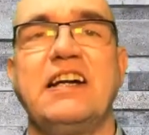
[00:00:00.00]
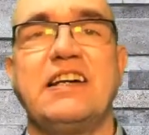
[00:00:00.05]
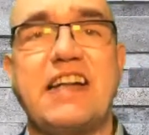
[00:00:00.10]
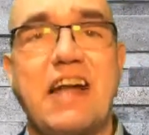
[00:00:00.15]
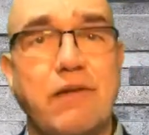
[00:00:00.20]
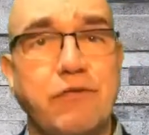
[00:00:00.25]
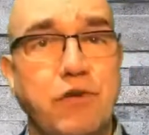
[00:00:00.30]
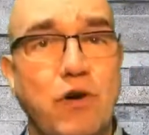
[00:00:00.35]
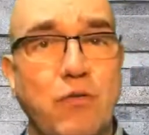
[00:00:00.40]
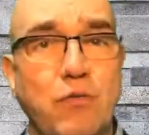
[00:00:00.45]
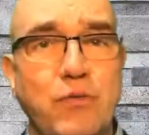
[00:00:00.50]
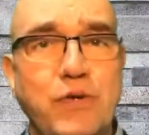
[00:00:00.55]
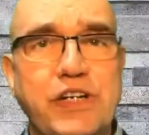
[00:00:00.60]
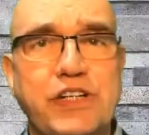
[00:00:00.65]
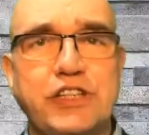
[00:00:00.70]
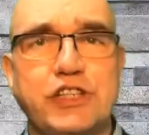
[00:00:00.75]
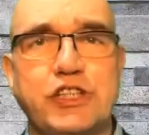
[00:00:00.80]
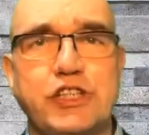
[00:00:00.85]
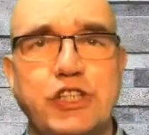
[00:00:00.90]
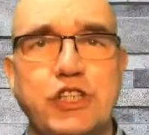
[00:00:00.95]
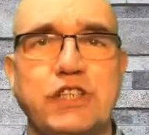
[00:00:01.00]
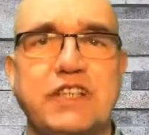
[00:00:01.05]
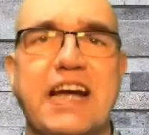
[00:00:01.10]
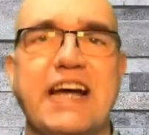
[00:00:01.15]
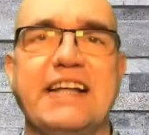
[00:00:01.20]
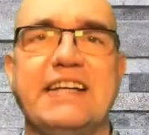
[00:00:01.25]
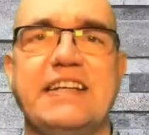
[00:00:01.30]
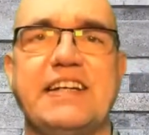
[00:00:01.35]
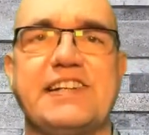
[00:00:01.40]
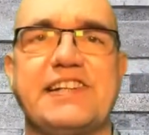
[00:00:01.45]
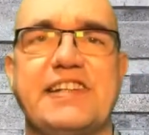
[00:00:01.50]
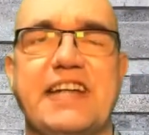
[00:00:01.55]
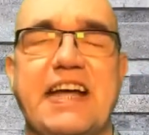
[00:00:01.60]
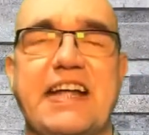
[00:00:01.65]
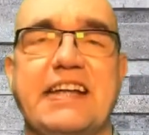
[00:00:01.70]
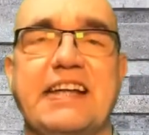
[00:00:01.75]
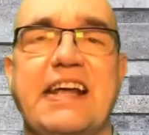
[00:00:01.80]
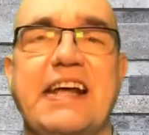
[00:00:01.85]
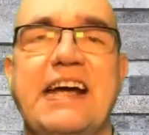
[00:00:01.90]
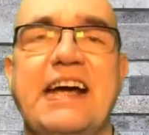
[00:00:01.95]
Therefore, we should
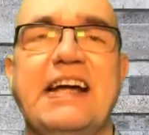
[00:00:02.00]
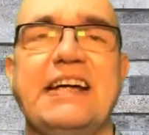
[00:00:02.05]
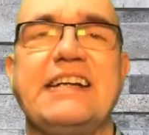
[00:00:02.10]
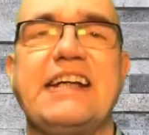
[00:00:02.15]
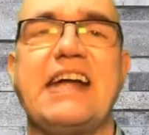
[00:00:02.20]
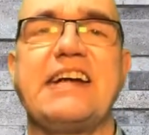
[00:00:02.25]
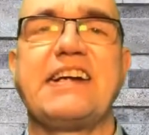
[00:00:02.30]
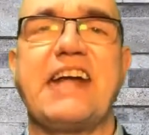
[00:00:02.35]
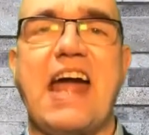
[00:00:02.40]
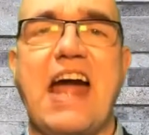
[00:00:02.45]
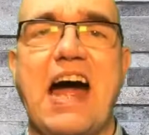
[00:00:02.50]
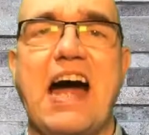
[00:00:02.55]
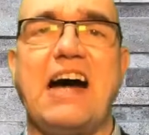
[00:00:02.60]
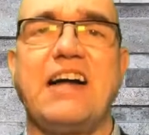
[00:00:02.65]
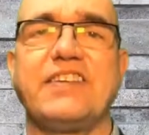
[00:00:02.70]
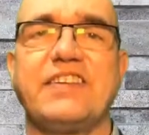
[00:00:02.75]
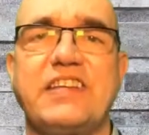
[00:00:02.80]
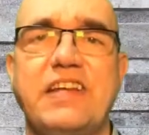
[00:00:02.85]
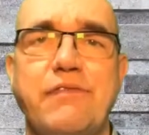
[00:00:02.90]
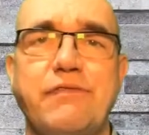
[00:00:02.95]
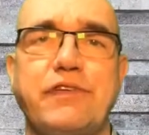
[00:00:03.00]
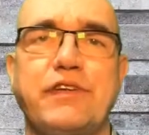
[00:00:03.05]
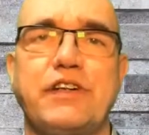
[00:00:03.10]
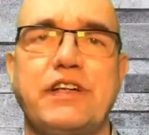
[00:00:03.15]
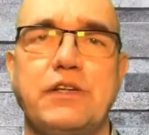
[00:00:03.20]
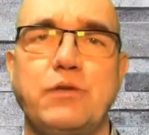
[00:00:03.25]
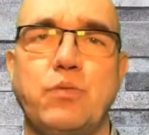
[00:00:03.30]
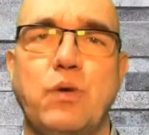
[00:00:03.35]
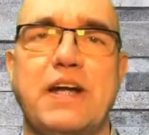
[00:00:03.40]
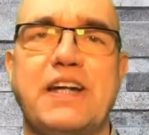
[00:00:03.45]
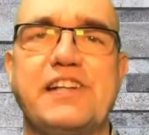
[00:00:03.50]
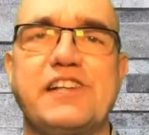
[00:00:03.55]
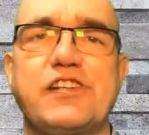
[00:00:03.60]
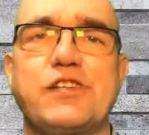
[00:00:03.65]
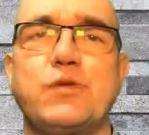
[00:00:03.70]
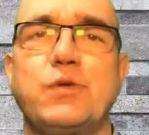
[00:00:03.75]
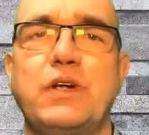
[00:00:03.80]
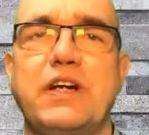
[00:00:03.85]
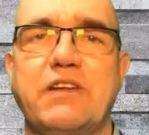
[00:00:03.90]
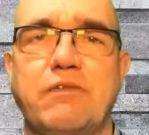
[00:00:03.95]
understand that there are different ways
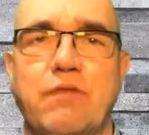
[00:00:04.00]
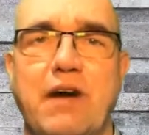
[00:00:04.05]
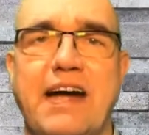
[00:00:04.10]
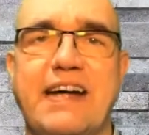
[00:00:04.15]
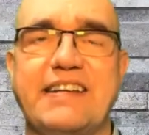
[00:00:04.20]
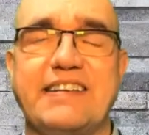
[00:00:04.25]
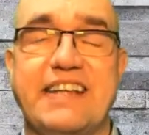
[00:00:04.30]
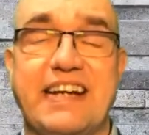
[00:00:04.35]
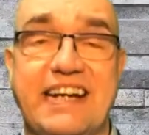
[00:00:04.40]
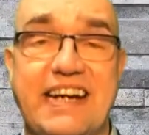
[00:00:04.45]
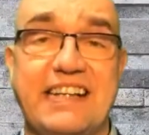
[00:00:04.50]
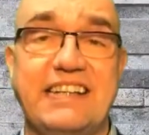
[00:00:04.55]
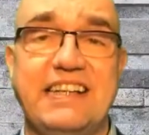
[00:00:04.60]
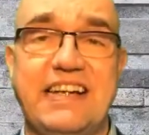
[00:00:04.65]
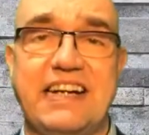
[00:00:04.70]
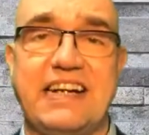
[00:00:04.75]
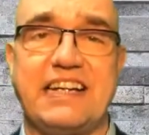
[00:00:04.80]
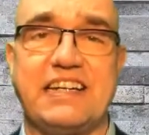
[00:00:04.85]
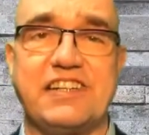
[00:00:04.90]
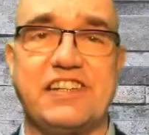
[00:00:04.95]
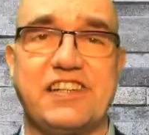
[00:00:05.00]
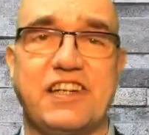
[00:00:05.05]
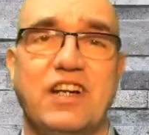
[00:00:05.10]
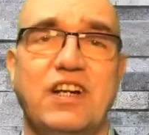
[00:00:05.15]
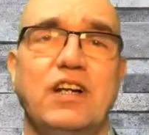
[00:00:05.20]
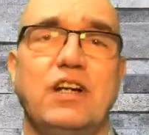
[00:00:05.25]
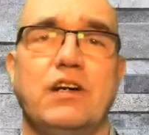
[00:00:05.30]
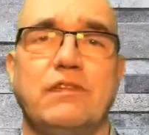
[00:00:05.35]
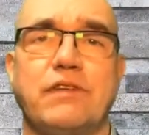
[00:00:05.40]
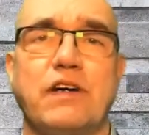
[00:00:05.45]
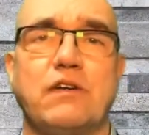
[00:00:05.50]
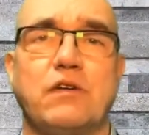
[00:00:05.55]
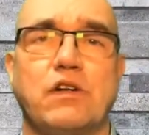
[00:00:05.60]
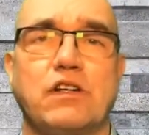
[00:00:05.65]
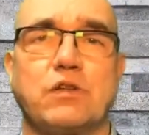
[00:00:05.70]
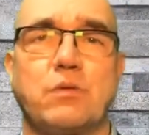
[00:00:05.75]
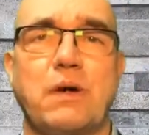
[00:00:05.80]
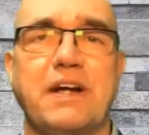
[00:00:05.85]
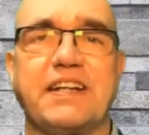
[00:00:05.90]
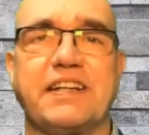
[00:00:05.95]
to invite the candidates of
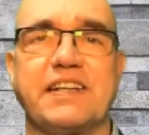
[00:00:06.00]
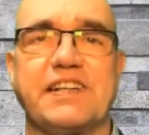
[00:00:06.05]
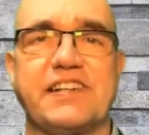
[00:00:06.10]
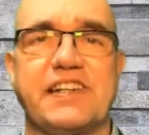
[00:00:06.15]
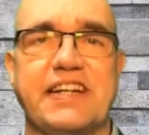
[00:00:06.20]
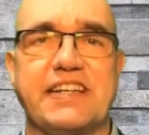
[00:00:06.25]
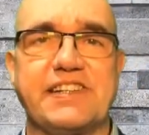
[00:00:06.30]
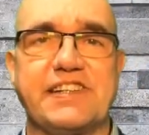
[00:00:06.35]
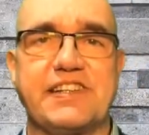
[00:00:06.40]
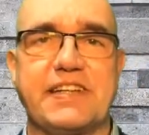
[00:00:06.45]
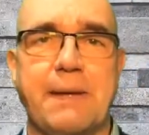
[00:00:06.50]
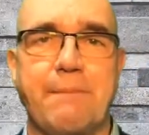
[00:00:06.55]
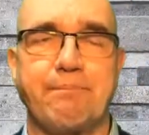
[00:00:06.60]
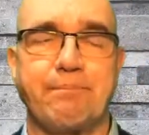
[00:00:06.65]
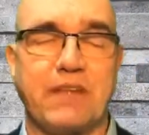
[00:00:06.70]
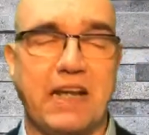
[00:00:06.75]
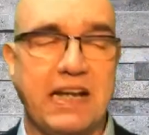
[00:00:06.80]
our acquaintance list.